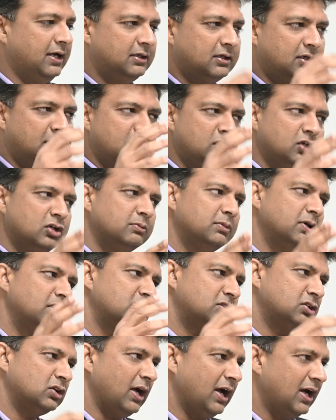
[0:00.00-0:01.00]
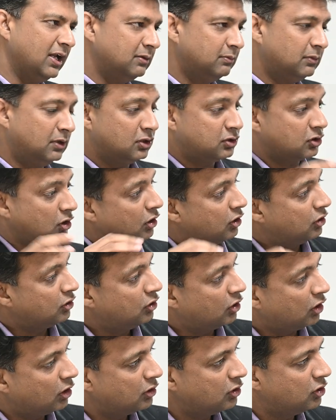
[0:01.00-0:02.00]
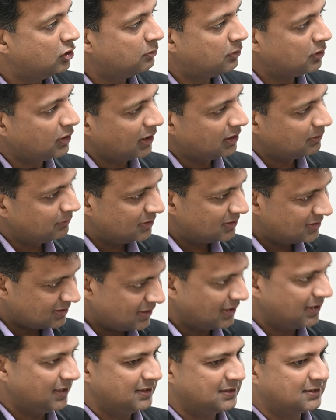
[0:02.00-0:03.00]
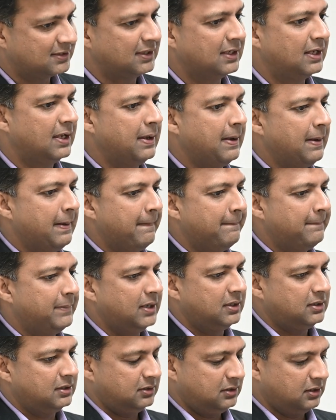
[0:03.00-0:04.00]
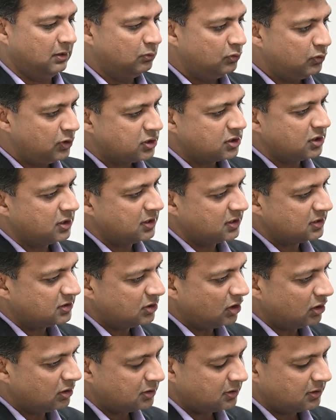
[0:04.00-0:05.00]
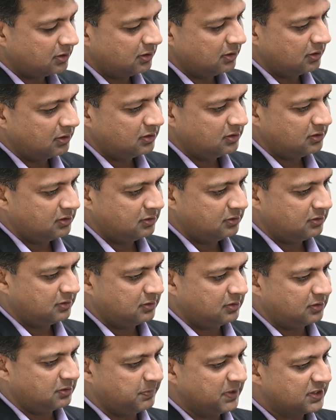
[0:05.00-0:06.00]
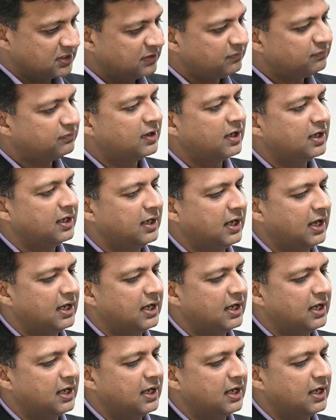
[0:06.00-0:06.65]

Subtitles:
either in humans or animals or non-human animal studies. But WHO does not specify